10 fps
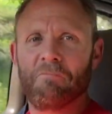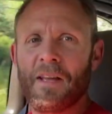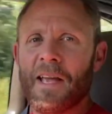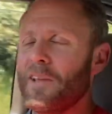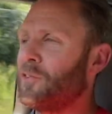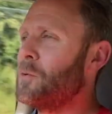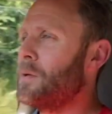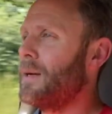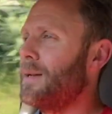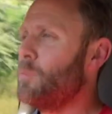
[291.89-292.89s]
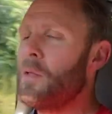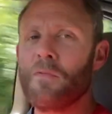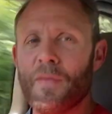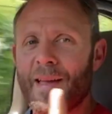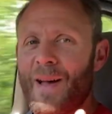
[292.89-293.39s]
it's all good. One
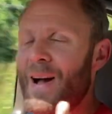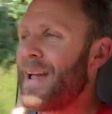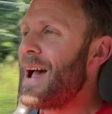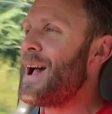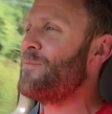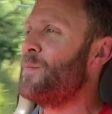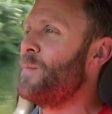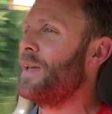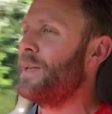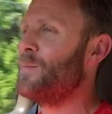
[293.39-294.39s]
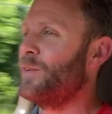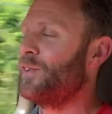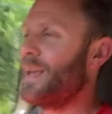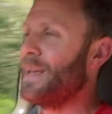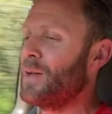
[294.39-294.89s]
thing I have been making a
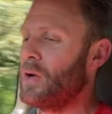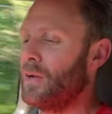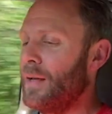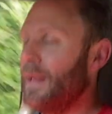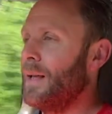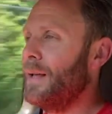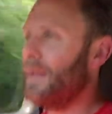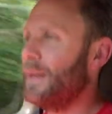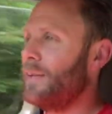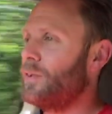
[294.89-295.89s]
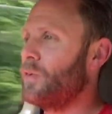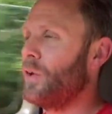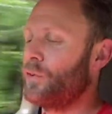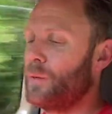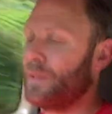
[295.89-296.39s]
mistake on is I've gone
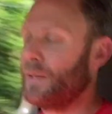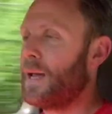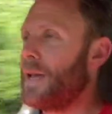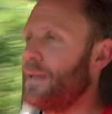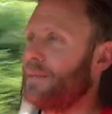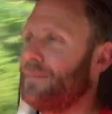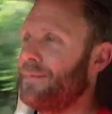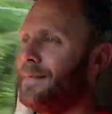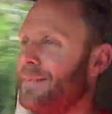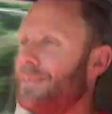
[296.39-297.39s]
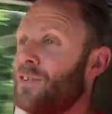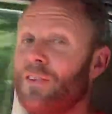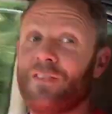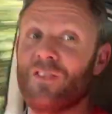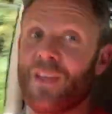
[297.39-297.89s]
to indicate, and
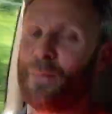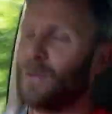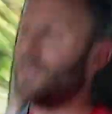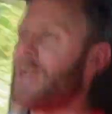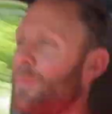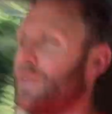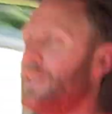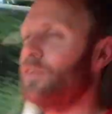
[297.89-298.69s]
typical Japanese